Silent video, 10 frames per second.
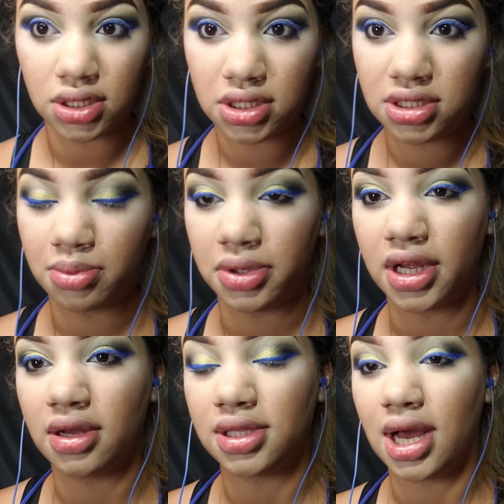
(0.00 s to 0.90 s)
Just to
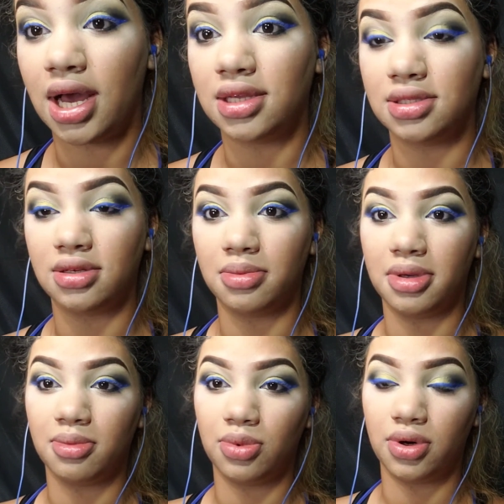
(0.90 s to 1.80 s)
bring out the eyes a
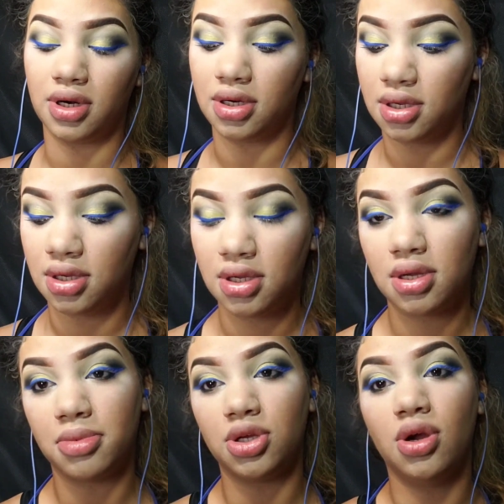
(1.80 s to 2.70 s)
little bit more.
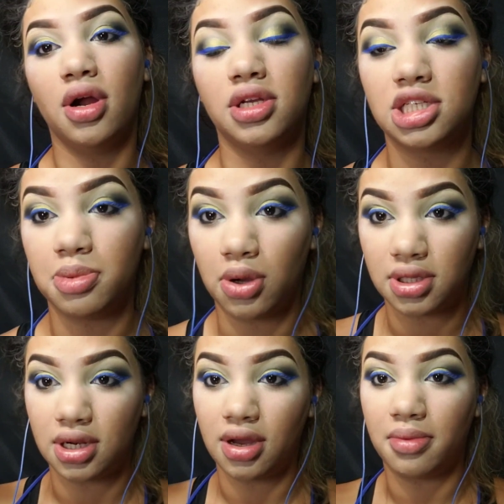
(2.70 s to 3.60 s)
When you already
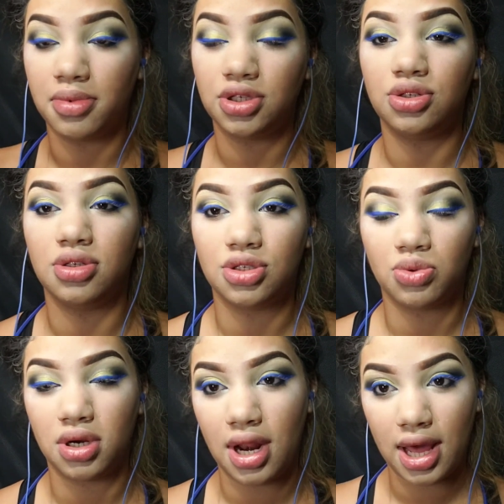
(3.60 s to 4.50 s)
smoked it up, but you just want